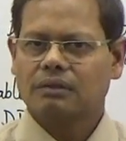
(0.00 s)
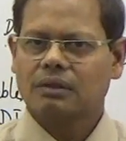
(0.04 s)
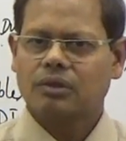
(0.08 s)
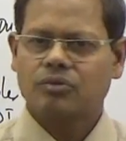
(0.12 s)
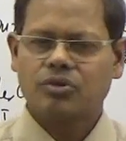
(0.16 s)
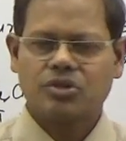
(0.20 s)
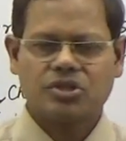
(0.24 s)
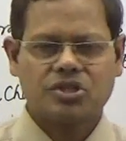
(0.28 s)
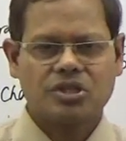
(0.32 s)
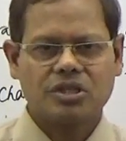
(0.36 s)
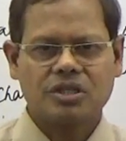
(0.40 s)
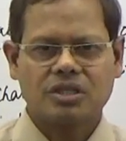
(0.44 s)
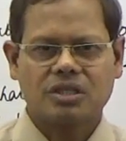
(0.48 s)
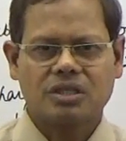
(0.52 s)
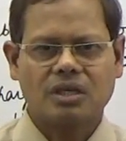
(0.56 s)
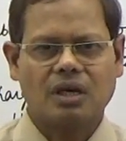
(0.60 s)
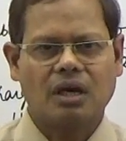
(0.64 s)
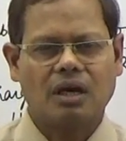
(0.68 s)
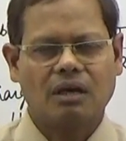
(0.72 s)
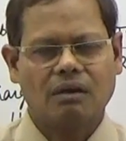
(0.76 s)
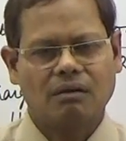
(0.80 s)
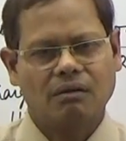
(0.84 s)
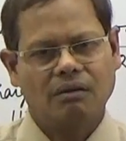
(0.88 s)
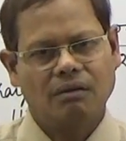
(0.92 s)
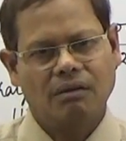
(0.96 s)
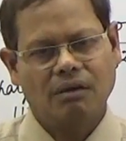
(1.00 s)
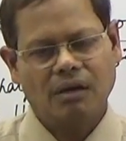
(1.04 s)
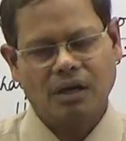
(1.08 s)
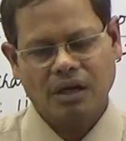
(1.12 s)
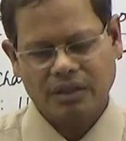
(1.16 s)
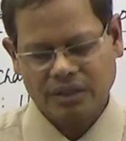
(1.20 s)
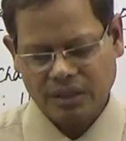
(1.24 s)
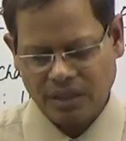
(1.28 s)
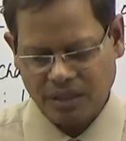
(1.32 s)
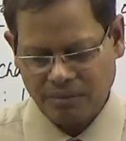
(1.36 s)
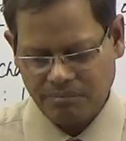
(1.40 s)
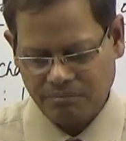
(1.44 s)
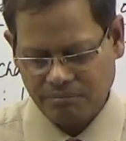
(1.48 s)
questions are
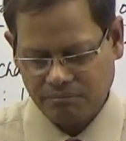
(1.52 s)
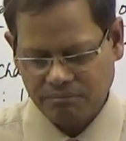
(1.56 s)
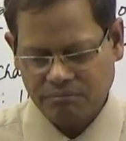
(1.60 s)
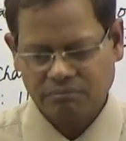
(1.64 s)
on the